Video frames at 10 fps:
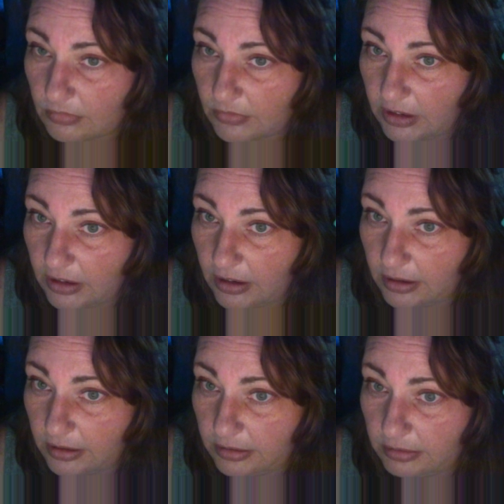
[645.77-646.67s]

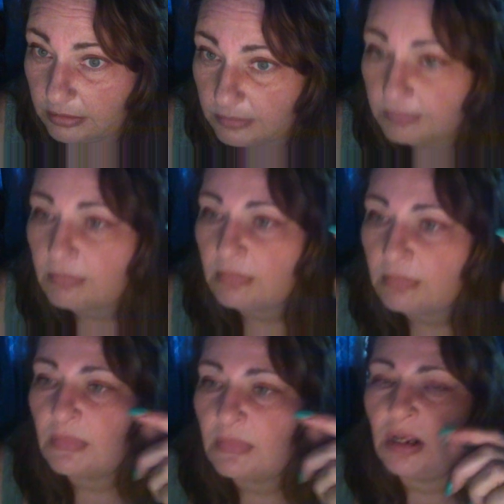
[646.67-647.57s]
Okay?
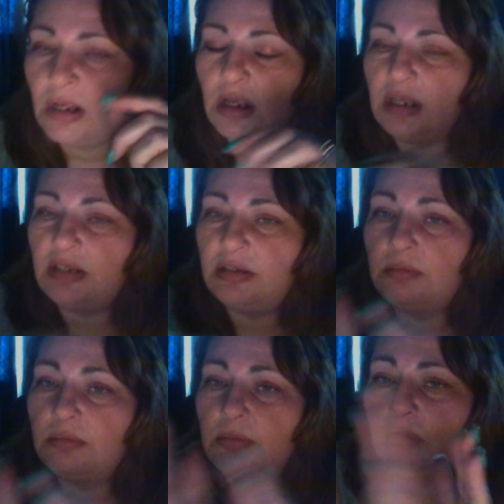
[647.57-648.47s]
In the
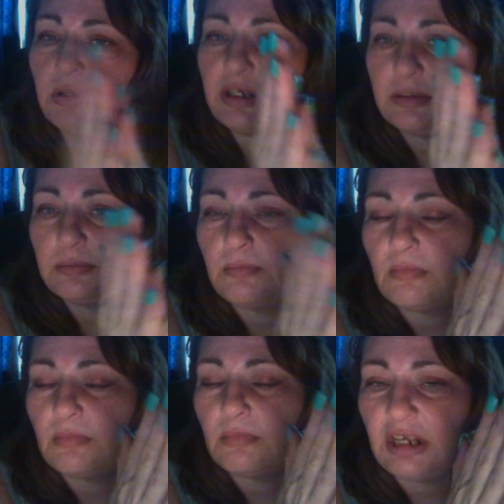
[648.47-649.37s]
morning,
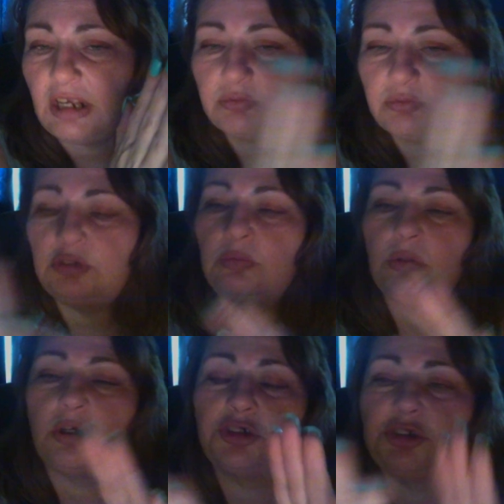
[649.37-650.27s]
after you
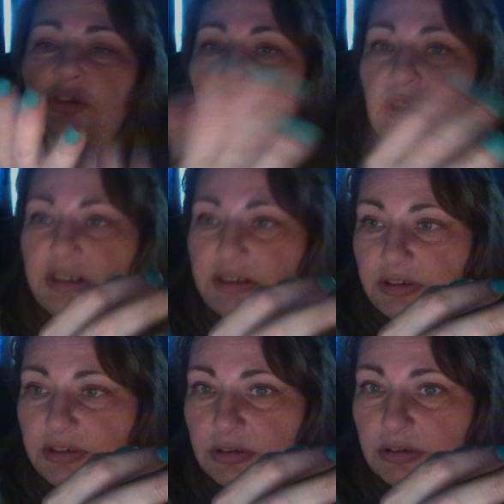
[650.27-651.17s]
wash your
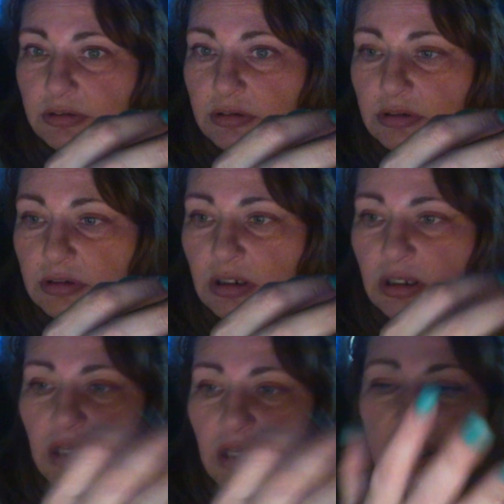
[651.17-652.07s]
face
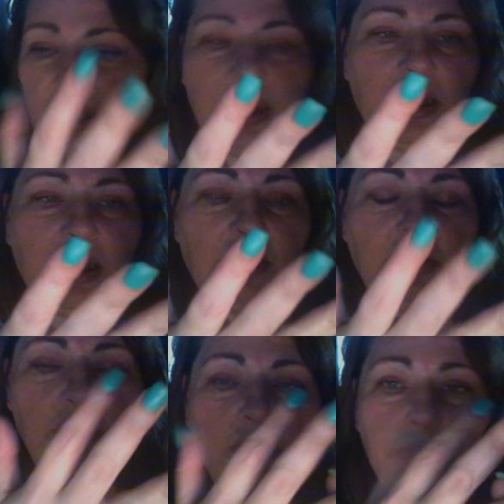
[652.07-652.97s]
and
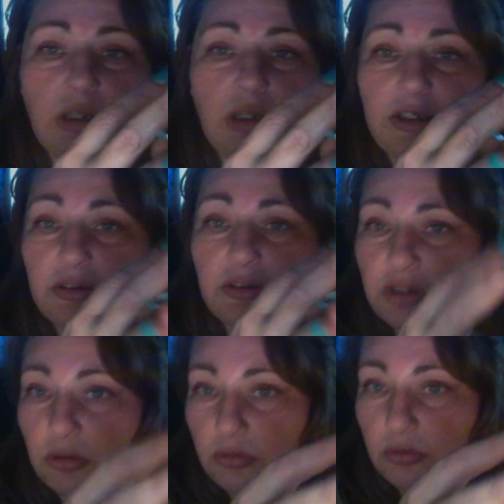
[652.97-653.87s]
you apply your
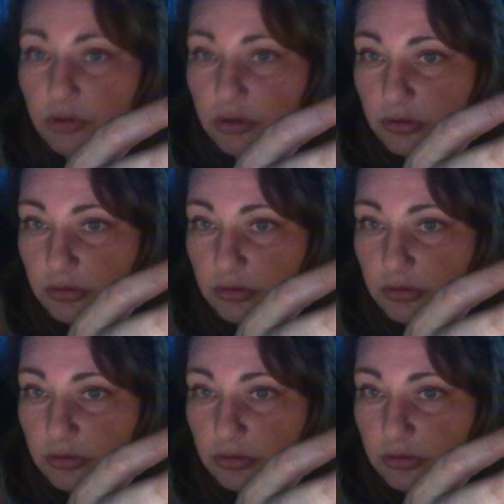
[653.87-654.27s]
toner,